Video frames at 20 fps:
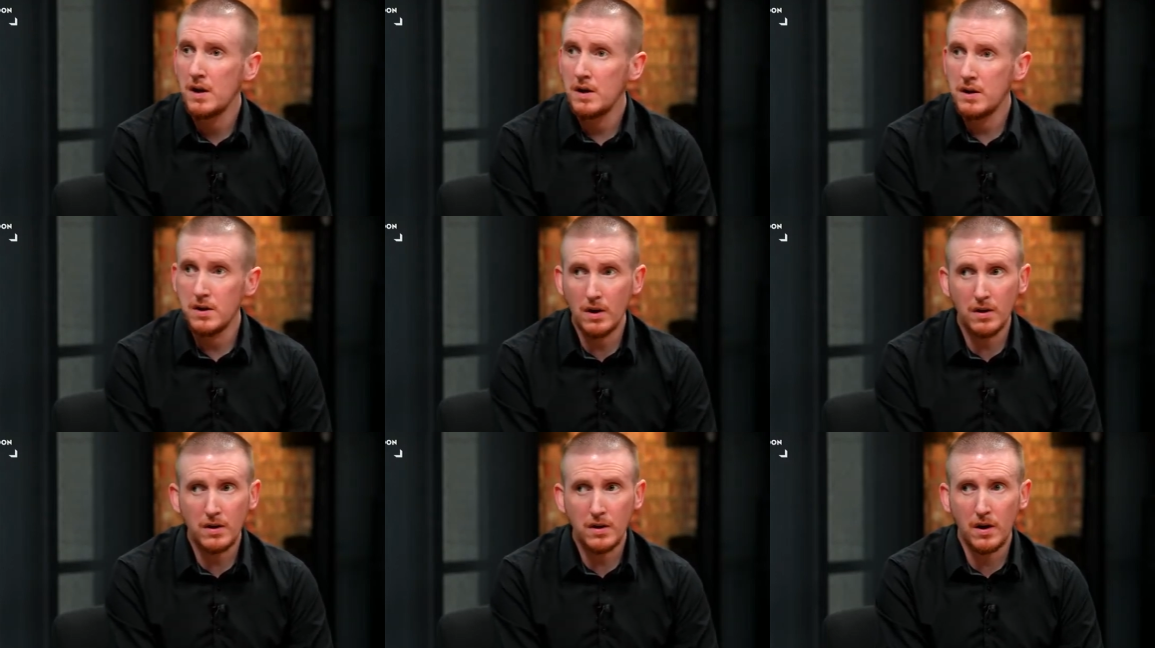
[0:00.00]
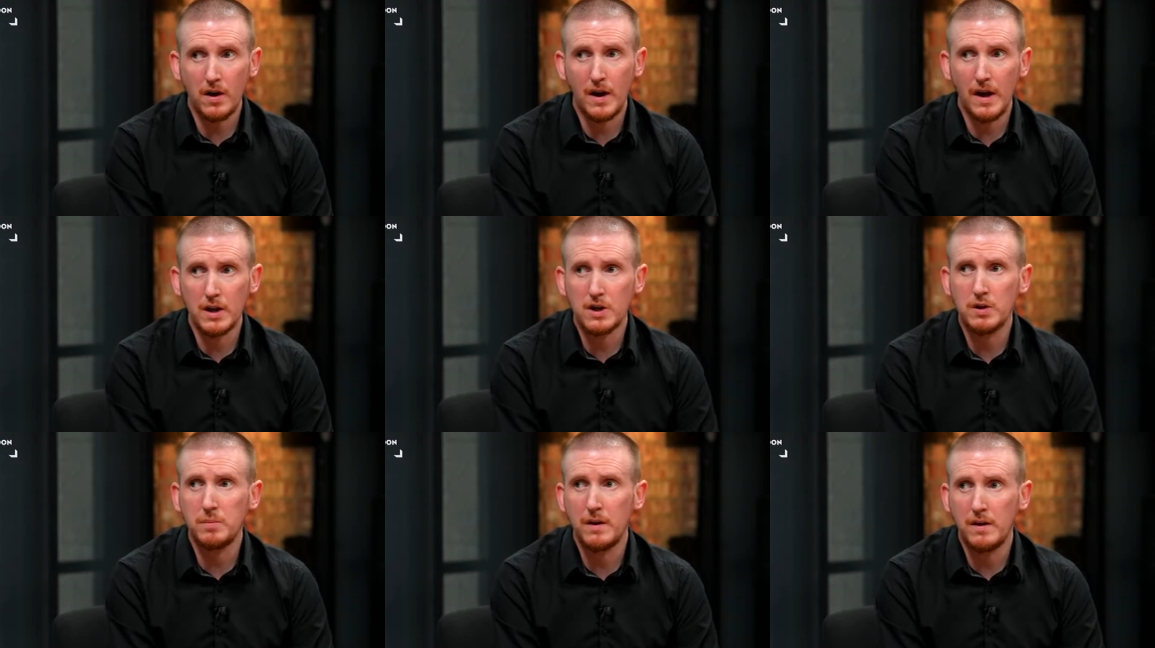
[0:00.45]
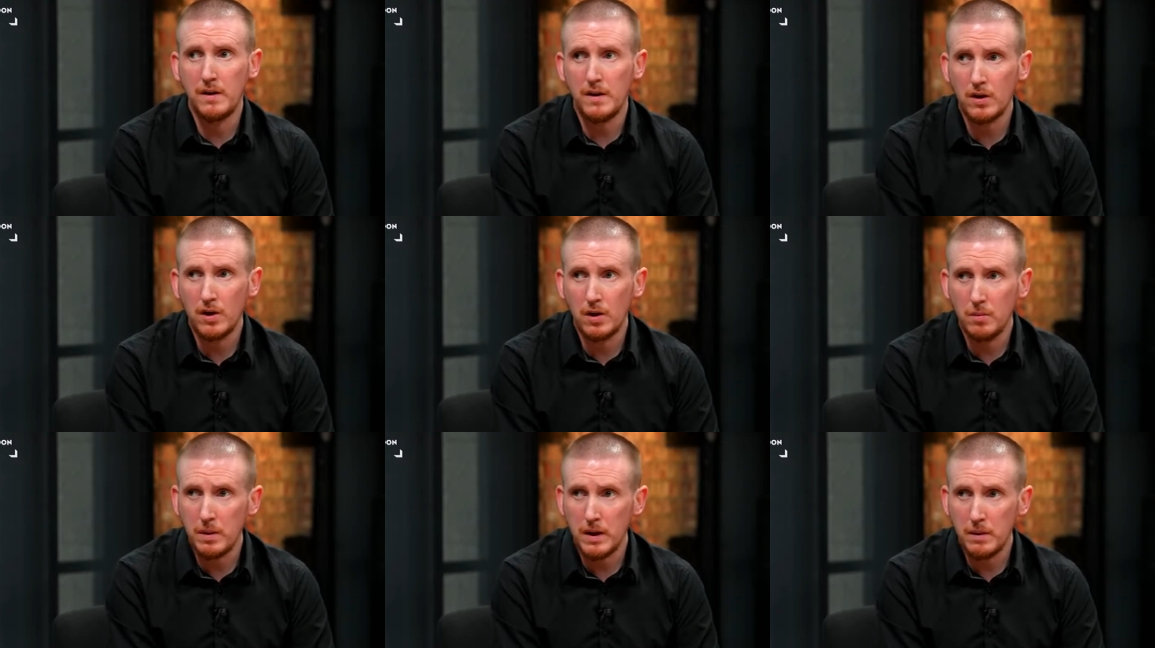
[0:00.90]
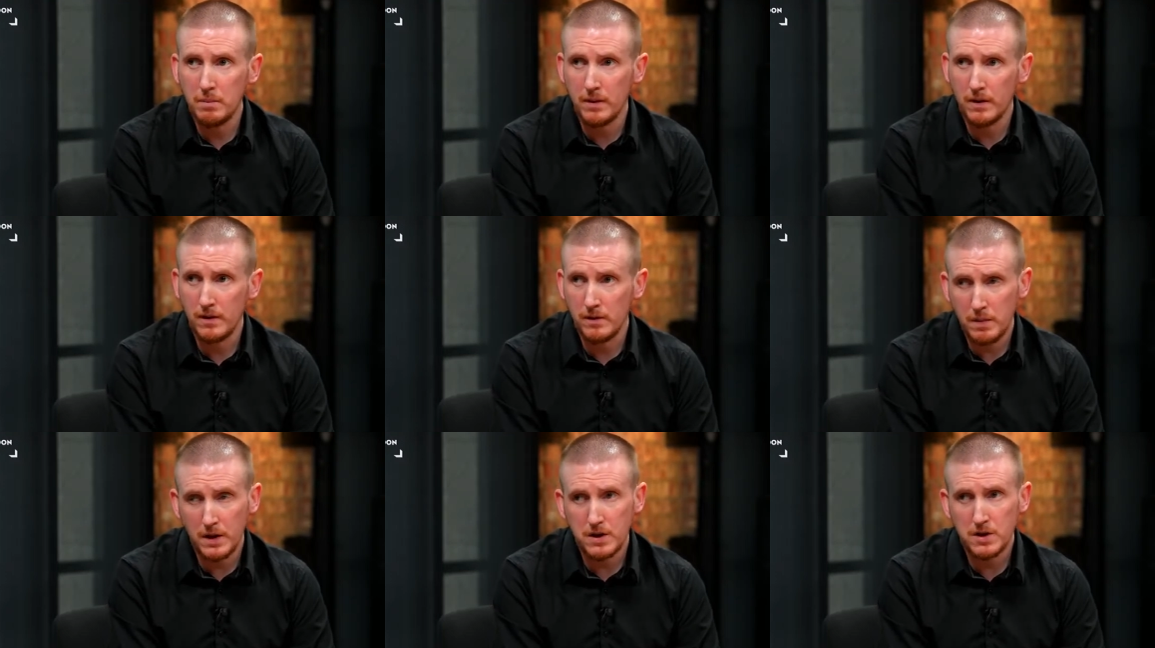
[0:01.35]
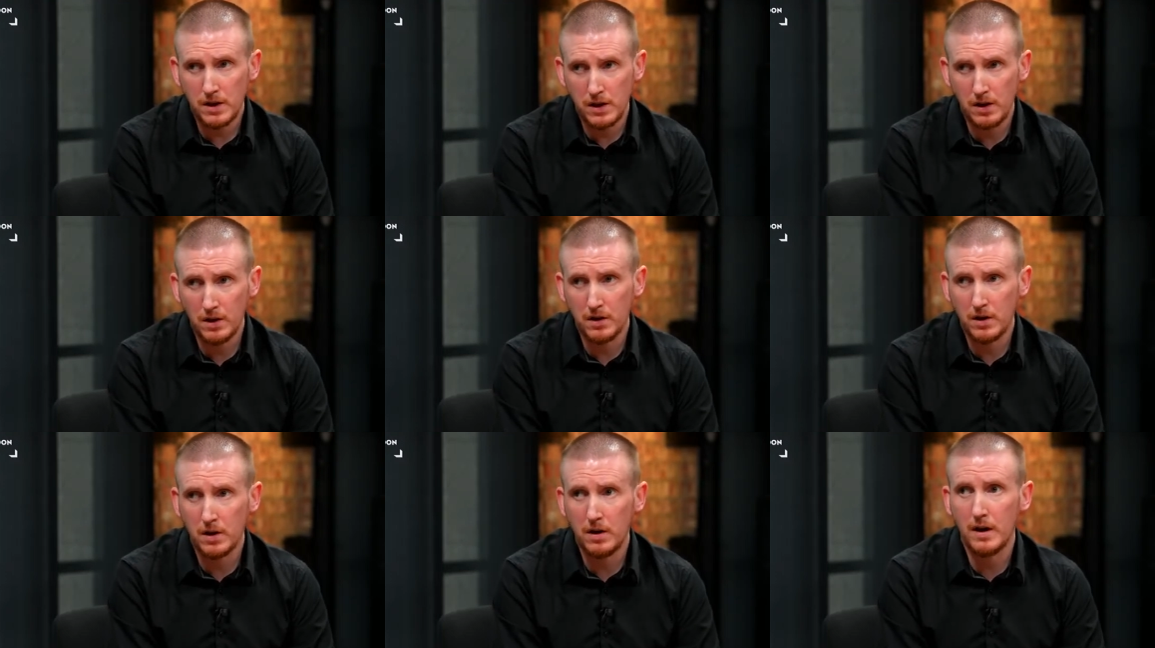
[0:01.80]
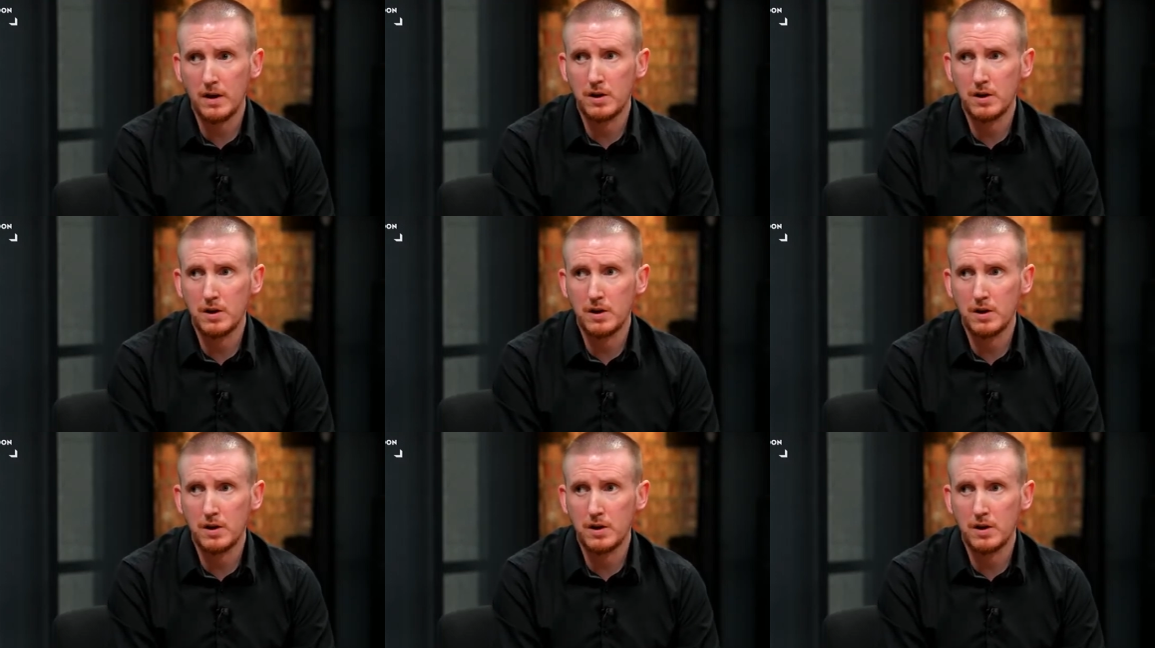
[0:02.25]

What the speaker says: younger LGBTQ people, especially younger